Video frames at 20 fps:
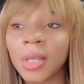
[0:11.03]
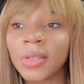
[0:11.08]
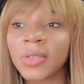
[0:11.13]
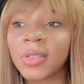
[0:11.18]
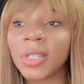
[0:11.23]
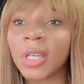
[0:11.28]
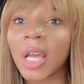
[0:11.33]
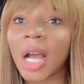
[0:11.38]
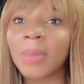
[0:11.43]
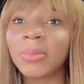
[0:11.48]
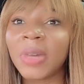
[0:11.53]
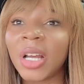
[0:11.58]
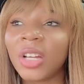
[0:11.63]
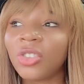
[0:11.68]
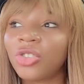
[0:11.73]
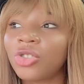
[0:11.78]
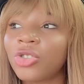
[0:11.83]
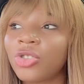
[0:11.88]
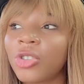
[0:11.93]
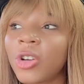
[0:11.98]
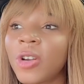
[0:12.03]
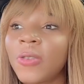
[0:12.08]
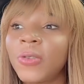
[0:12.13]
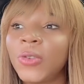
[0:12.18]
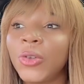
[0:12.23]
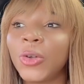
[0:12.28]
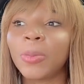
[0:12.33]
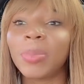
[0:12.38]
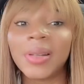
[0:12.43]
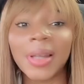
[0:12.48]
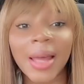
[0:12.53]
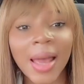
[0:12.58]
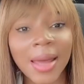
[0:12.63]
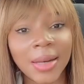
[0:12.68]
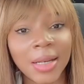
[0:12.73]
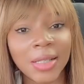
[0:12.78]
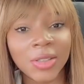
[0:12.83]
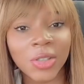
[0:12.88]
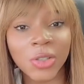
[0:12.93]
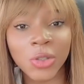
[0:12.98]
See, I'm not sure if you're
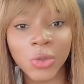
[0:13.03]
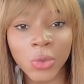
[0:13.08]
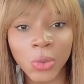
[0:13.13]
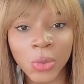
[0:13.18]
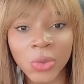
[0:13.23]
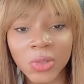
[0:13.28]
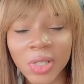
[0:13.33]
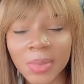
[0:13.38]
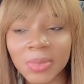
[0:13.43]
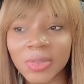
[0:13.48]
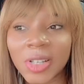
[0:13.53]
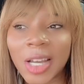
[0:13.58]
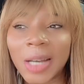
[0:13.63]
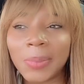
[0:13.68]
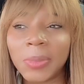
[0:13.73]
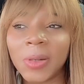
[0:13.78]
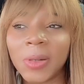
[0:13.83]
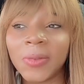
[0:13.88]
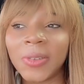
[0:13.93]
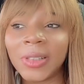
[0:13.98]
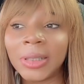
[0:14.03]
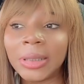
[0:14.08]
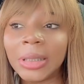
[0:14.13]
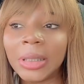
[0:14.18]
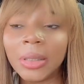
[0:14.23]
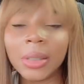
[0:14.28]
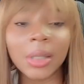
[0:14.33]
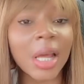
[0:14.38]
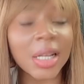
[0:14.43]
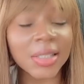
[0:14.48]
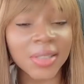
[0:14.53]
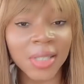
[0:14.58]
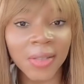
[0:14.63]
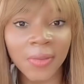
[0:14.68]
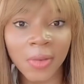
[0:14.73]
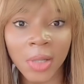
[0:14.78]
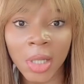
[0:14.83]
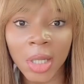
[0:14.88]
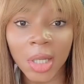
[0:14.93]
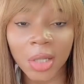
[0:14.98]
planning to do some type of illegal
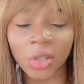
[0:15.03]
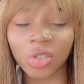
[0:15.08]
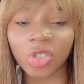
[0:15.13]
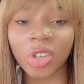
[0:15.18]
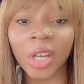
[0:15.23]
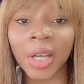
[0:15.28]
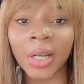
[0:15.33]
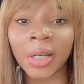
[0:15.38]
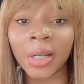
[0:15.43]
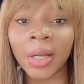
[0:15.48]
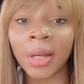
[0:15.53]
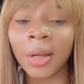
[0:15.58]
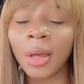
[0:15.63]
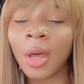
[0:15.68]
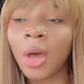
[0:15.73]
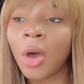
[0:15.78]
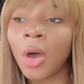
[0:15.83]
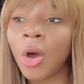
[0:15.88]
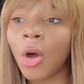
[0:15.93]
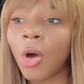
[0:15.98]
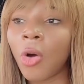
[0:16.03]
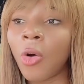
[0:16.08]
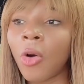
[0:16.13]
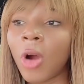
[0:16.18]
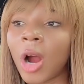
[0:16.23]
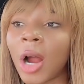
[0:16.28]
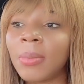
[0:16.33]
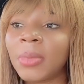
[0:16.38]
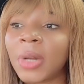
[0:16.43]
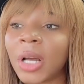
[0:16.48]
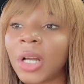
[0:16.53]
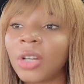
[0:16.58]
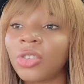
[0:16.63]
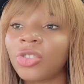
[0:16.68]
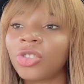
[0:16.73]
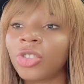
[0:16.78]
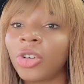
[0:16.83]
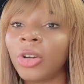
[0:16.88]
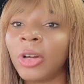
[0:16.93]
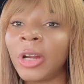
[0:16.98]
activity in China, or I'm not
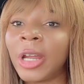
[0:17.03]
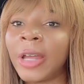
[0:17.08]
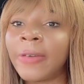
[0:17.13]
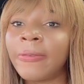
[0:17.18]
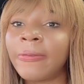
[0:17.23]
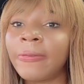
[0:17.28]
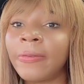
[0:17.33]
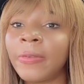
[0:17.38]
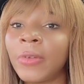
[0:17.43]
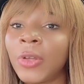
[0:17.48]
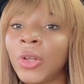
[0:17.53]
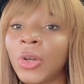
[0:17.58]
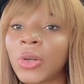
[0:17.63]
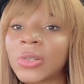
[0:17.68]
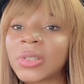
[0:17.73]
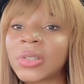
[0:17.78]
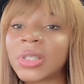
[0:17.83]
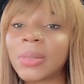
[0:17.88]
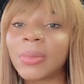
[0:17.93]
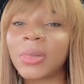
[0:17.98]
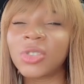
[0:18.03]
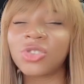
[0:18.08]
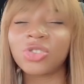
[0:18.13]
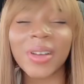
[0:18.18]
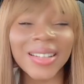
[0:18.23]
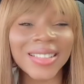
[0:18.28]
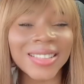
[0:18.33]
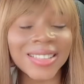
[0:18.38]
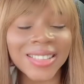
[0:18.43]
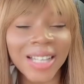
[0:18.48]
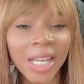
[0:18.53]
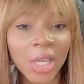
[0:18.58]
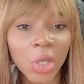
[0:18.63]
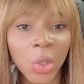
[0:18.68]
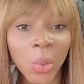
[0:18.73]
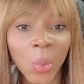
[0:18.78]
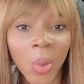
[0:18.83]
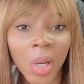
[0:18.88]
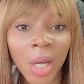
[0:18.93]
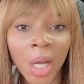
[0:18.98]
sure if, you know, someone's trying to
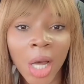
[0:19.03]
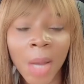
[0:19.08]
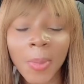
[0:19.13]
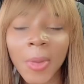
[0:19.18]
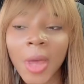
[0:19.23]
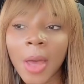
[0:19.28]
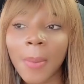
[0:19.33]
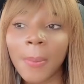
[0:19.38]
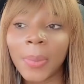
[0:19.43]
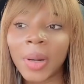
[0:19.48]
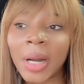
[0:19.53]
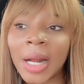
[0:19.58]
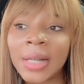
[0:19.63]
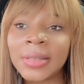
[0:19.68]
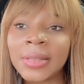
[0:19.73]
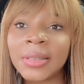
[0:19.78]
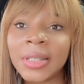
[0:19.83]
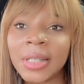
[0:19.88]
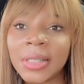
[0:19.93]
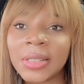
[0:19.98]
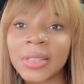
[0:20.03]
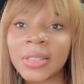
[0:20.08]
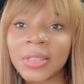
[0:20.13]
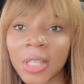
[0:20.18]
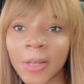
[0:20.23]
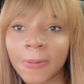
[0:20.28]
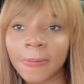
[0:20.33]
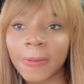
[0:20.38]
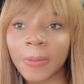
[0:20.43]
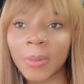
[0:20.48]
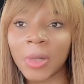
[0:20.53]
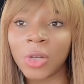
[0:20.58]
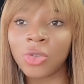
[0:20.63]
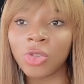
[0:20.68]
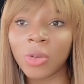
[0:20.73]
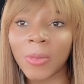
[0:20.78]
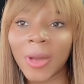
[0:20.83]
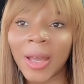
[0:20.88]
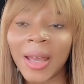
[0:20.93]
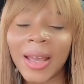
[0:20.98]
set you up, but I did see from a
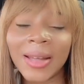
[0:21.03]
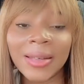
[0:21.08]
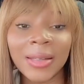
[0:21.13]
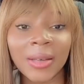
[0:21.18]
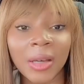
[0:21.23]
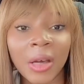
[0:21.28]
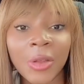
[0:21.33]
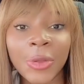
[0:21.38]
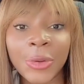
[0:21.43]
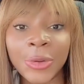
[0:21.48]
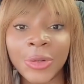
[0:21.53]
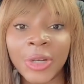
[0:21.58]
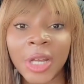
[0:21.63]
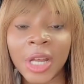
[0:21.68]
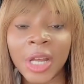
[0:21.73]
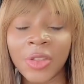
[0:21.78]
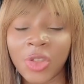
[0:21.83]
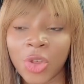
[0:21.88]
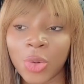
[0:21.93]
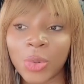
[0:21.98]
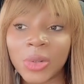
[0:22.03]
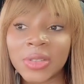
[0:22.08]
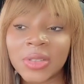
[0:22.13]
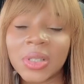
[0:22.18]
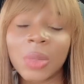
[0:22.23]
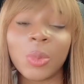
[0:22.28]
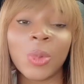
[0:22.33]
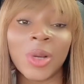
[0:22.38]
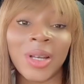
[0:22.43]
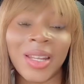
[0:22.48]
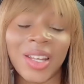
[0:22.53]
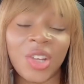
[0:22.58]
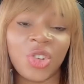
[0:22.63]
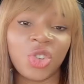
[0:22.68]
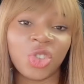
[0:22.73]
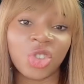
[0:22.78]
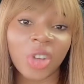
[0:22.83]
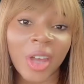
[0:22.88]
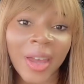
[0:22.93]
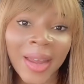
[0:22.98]
dream I had the other day that there was someone
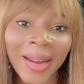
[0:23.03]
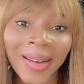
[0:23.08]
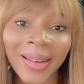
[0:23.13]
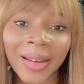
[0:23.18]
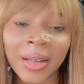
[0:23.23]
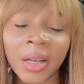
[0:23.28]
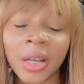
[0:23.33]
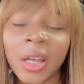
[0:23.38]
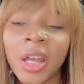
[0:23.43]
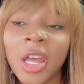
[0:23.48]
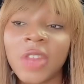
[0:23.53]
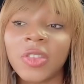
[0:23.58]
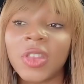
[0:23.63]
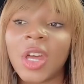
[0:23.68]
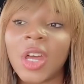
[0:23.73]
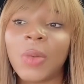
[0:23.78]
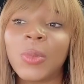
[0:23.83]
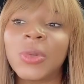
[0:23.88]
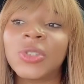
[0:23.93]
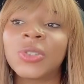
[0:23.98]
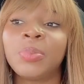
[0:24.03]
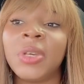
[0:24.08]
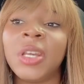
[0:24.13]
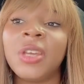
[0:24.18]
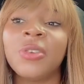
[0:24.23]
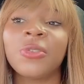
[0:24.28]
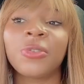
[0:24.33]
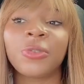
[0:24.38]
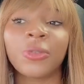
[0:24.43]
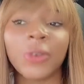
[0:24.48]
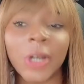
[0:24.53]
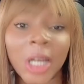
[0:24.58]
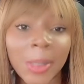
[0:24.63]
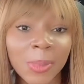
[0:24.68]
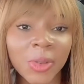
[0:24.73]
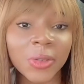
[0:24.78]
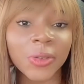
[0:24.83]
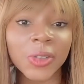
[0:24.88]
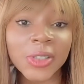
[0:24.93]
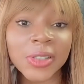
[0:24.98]
in China that was being
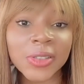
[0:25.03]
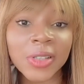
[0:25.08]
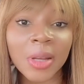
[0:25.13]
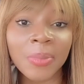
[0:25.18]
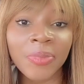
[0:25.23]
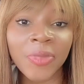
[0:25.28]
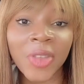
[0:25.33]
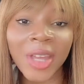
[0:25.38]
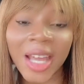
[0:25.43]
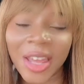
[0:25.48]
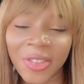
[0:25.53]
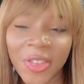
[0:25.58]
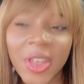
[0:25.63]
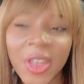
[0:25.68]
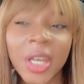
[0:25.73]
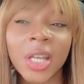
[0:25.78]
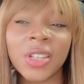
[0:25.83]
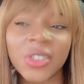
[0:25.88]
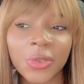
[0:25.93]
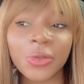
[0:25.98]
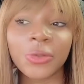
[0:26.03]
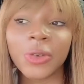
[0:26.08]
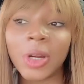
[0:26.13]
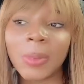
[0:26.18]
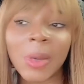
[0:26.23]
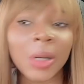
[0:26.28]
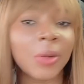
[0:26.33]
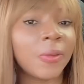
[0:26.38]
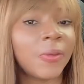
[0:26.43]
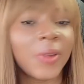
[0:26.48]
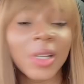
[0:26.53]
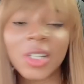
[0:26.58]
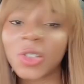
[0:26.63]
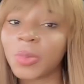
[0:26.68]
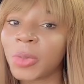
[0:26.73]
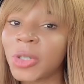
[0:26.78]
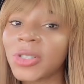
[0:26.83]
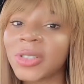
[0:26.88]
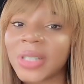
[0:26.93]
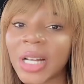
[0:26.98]
framed for something. I think it's a frame. I don't feel like
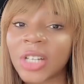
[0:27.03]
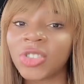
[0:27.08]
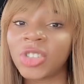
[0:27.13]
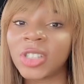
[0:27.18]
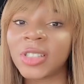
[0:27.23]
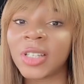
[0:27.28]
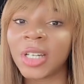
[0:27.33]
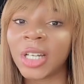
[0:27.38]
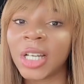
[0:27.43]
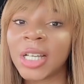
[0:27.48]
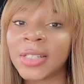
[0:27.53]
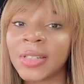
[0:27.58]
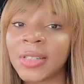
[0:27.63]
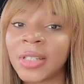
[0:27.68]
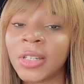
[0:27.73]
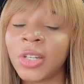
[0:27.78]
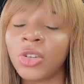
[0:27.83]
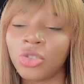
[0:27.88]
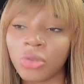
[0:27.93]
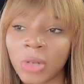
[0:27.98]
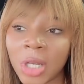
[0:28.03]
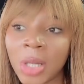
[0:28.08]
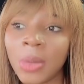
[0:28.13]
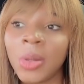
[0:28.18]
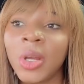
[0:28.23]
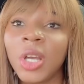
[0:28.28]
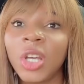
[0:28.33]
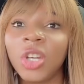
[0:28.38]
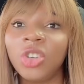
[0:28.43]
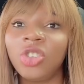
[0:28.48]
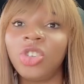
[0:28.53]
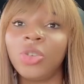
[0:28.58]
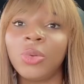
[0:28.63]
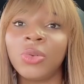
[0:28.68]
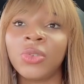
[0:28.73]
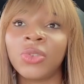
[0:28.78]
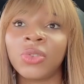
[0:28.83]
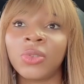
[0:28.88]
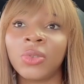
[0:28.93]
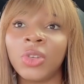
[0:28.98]
this person actually did it, because in the dream, she
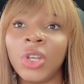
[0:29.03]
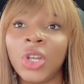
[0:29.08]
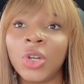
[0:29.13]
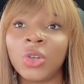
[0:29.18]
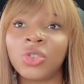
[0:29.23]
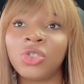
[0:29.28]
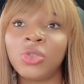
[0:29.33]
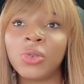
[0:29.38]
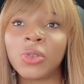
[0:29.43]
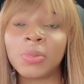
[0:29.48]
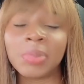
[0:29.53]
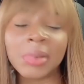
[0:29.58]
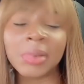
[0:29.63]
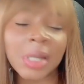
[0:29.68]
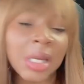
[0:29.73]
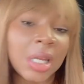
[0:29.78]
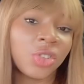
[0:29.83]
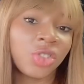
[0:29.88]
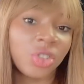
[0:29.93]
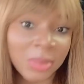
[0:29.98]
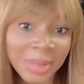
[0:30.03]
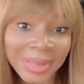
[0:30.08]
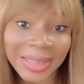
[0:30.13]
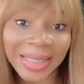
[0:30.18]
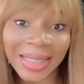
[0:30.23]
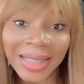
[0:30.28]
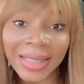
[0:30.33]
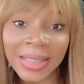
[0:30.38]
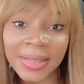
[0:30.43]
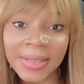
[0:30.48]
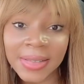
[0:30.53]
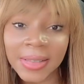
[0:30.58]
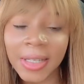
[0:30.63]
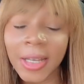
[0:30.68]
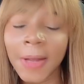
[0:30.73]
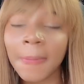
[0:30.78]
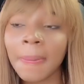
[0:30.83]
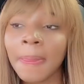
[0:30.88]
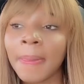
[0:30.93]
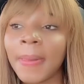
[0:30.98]
was, you know, she was pleading she was
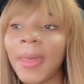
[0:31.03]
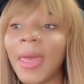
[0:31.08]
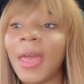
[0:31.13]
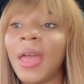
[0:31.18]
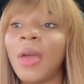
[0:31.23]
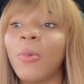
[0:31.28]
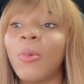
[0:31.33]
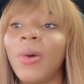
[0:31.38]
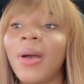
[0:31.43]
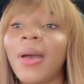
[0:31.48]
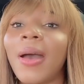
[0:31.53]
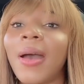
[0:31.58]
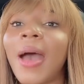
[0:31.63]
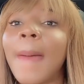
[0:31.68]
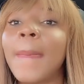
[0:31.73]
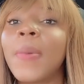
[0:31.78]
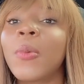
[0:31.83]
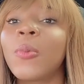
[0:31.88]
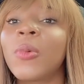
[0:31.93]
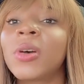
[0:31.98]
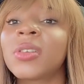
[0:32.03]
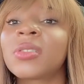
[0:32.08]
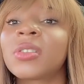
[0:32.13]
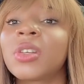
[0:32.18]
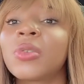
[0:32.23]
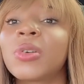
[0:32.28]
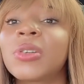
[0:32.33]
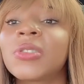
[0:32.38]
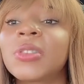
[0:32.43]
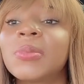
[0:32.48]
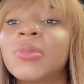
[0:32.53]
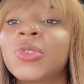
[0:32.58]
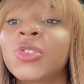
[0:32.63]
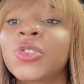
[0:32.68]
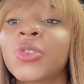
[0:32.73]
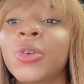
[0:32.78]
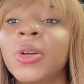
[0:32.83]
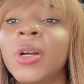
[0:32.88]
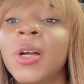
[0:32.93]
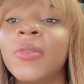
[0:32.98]
innocent, and what happened was there was some
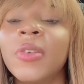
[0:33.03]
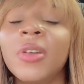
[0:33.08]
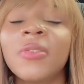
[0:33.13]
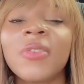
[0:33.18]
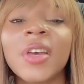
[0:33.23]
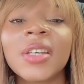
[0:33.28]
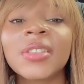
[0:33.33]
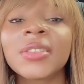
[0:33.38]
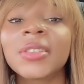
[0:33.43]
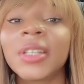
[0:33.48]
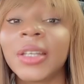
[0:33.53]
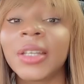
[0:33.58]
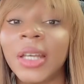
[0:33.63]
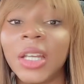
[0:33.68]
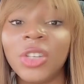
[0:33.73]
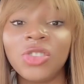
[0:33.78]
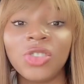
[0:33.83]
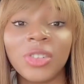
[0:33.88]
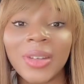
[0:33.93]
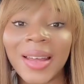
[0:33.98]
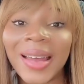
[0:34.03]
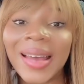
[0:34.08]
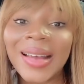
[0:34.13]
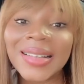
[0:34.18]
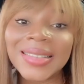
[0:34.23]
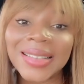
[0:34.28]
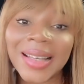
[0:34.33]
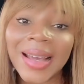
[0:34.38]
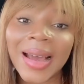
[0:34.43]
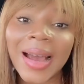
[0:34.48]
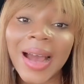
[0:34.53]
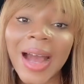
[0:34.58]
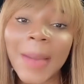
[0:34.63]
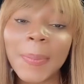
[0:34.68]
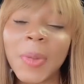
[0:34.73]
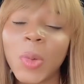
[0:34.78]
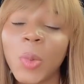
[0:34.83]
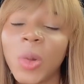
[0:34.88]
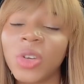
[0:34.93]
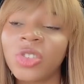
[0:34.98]
sort of investigation that had to
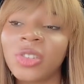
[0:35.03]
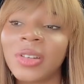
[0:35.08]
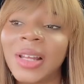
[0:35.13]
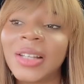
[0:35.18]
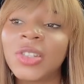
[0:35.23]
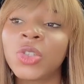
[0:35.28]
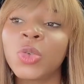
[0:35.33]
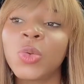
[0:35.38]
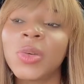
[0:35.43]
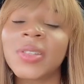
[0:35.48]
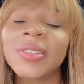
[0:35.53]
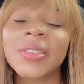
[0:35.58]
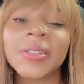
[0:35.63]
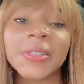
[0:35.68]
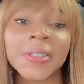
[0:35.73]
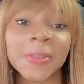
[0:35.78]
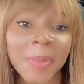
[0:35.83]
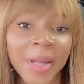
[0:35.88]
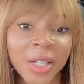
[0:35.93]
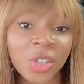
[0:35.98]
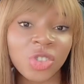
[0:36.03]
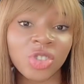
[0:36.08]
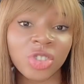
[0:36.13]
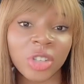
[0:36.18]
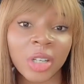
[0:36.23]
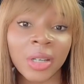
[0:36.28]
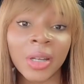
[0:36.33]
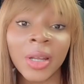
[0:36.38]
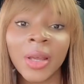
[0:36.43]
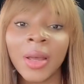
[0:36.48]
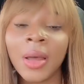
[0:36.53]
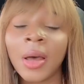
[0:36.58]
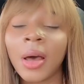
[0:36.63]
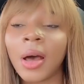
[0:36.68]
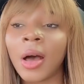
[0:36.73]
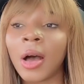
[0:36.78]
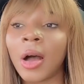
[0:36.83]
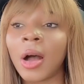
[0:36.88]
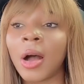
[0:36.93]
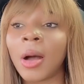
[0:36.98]
happen, which led to a suspension
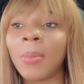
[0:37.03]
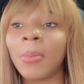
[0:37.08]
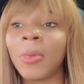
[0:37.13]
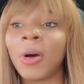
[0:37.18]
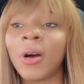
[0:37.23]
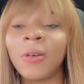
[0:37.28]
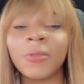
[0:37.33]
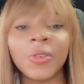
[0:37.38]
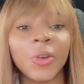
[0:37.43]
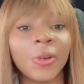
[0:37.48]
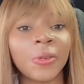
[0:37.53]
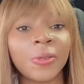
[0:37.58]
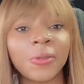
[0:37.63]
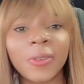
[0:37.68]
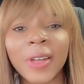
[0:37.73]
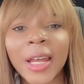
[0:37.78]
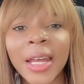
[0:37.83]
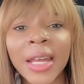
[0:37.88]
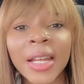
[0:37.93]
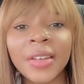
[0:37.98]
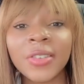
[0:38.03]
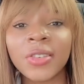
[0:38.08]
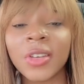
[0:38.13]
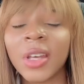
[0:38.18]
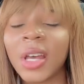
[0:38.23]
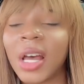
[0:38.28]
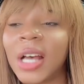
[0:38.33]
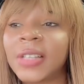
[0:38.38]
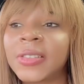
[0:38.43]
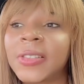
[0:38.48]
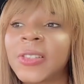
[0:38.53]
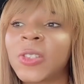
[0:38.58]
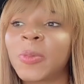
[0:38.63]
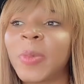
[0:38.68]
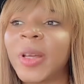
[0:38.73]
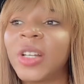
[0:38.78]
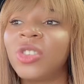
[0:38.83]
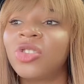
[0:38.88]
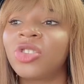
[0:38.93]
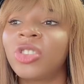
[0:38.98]
of your flight, a
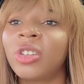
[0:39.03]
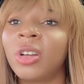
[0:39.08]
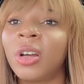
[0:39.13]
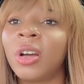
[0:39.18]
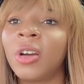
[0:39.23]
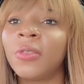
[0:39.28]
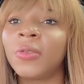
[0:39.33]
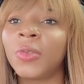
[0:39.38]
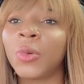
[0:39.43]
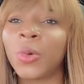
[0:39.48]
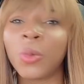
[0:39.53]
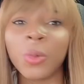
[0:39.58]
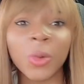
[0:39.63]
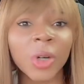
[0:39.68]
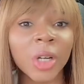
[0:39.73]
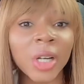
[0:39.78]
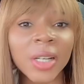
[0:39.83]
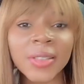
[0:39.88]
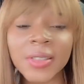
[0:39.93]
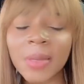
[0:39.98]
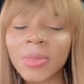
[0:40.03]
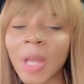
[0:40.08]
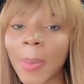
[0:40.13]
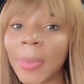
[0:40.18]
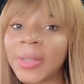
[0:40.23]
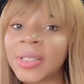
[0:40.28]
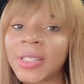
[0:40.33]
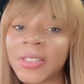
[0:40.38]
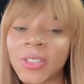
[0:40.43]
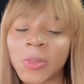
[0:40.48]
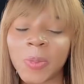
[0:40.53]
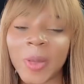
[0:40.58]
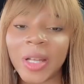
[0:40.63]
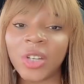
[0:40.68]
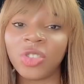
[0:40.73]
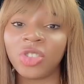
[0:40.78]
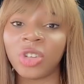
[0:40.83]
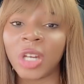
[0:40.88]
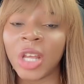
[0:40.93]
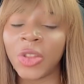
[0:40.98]
suspension of your work, some type of
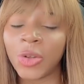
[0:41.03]
suspension.